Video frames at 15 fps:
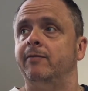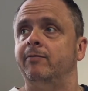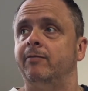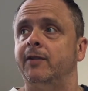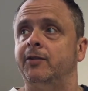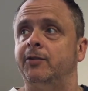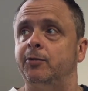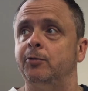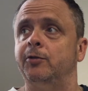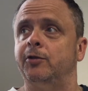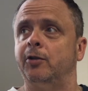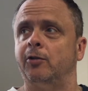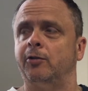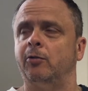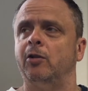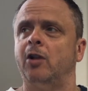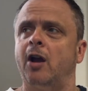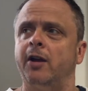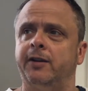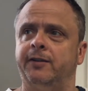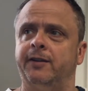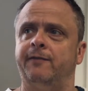the students also
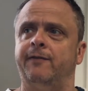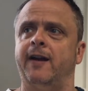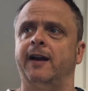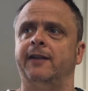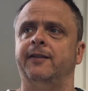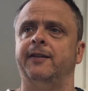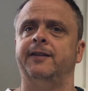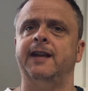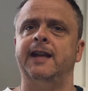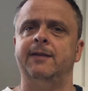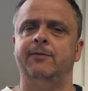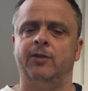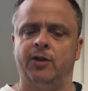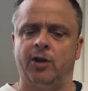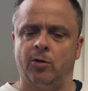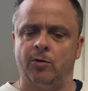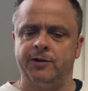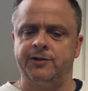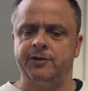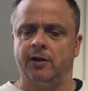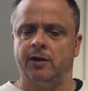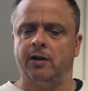like the fact that even though
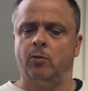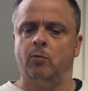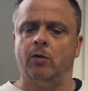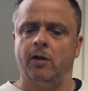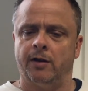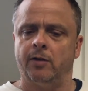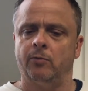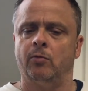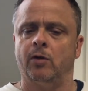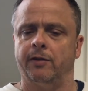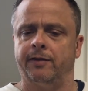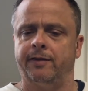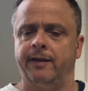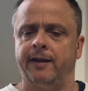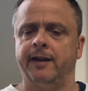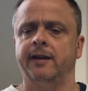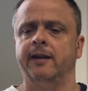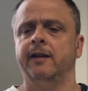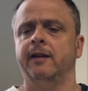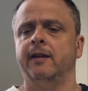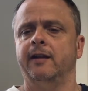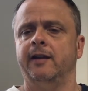it's not a one-on-one
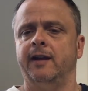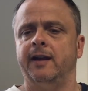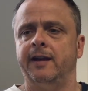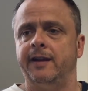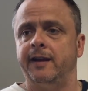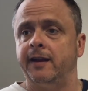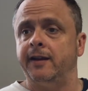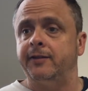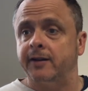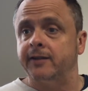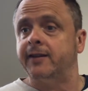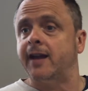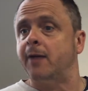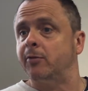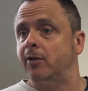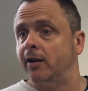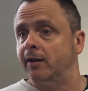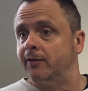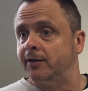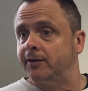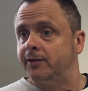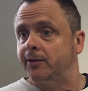thing, it is exam
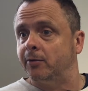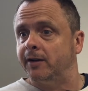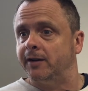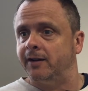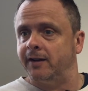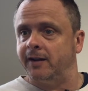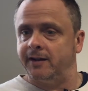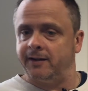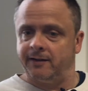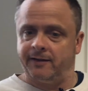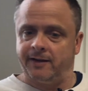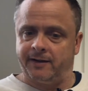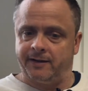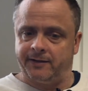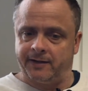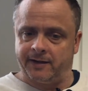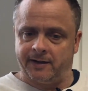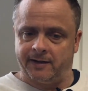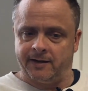relevant. So there's